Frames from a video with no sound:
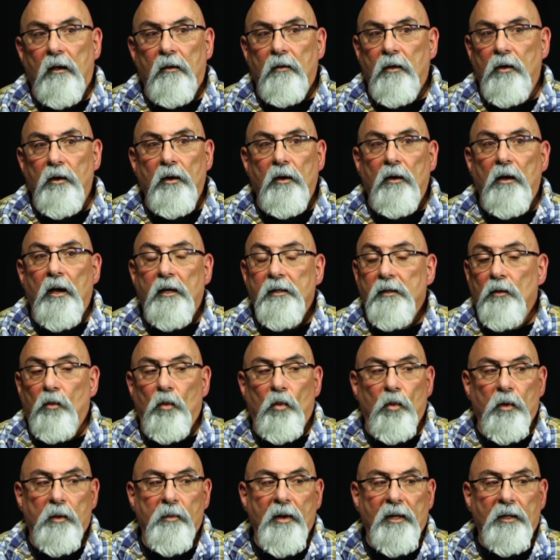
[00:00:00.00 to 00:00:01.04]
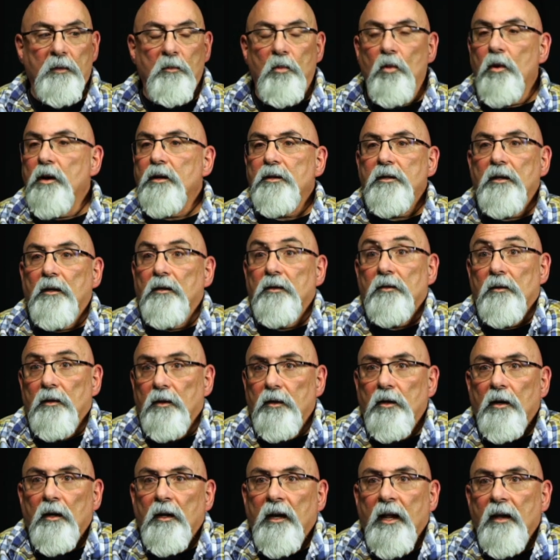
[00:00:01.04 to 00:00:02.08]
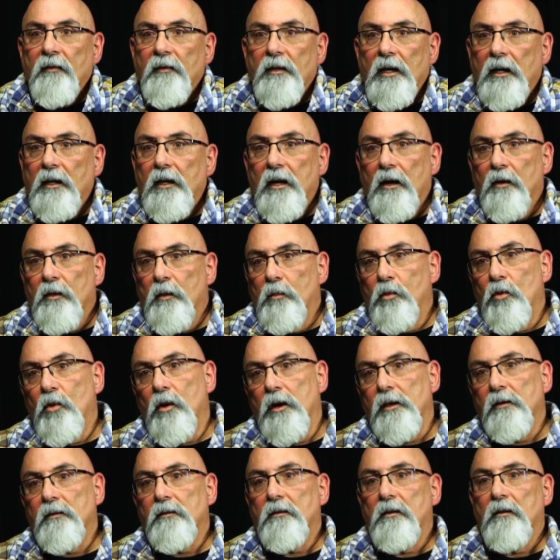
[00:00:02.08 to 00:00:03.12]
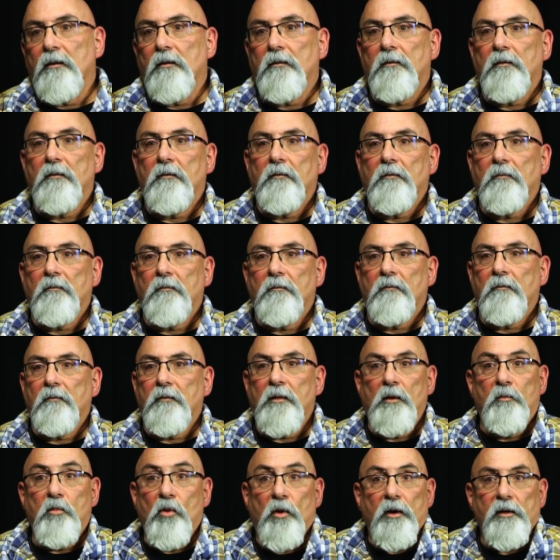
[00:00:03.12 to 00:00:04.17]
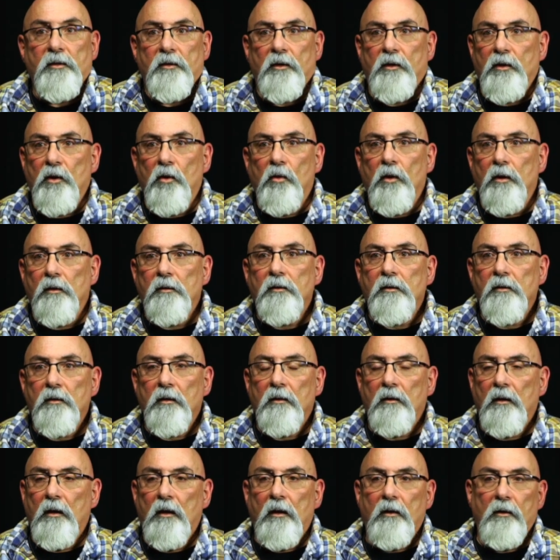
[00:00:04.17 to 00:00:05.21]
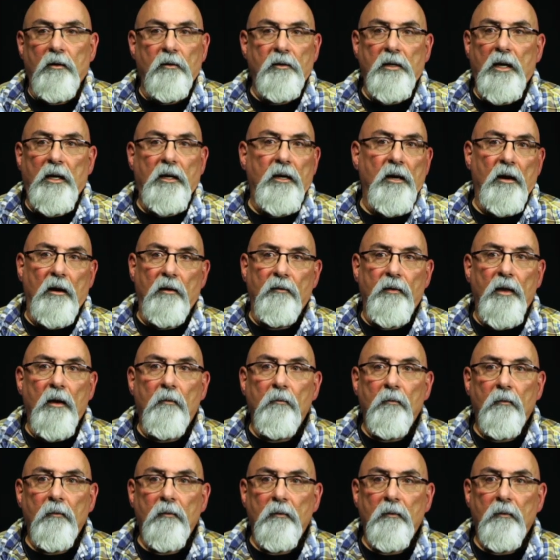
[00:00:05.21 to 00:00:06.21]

I said, well, what about the boys? She goes, well, you're going to have to take care of the boys. The boys are yours. You take care of them.